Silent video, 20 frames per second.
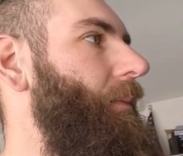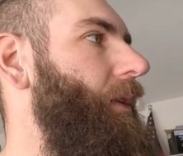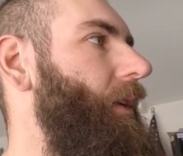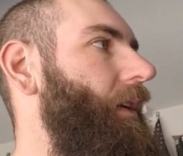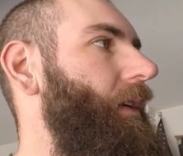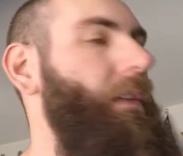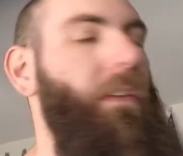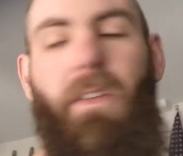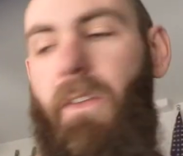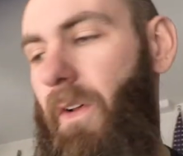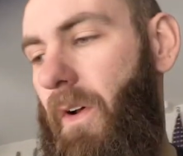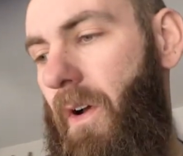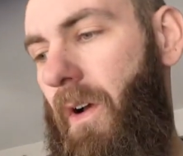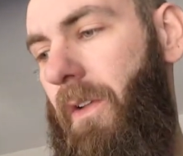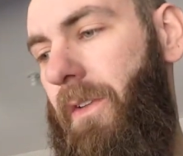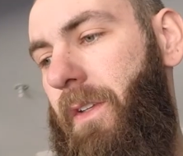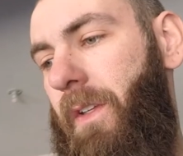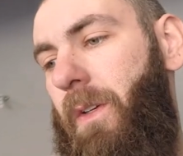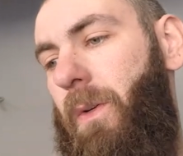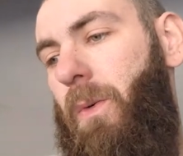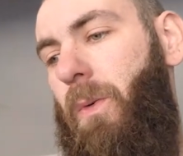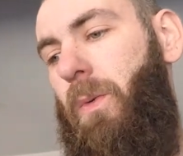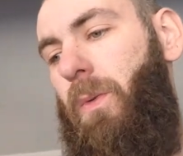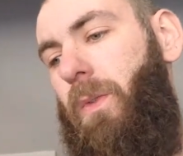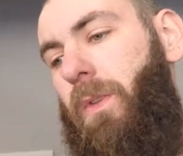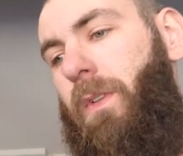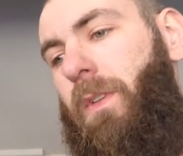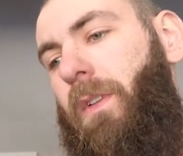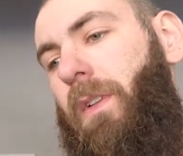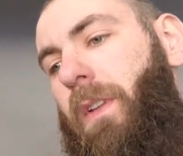going to install to
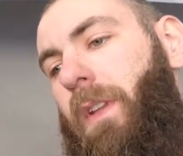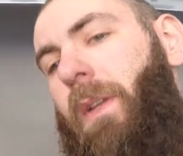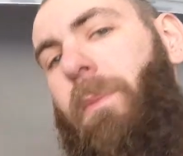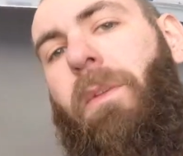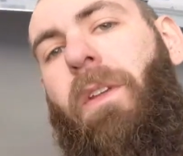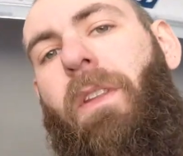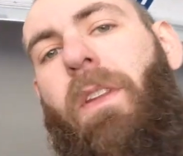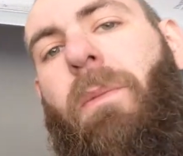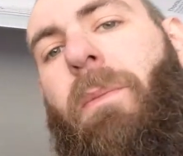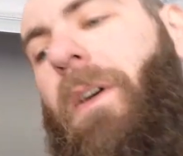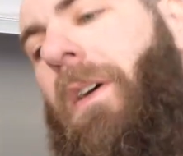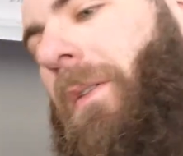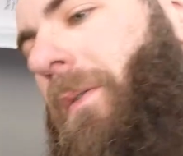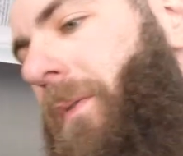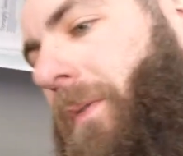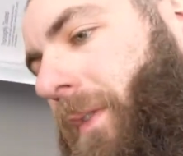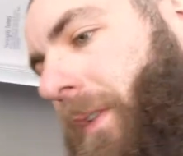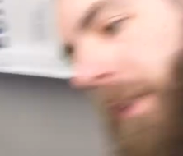limit the amount of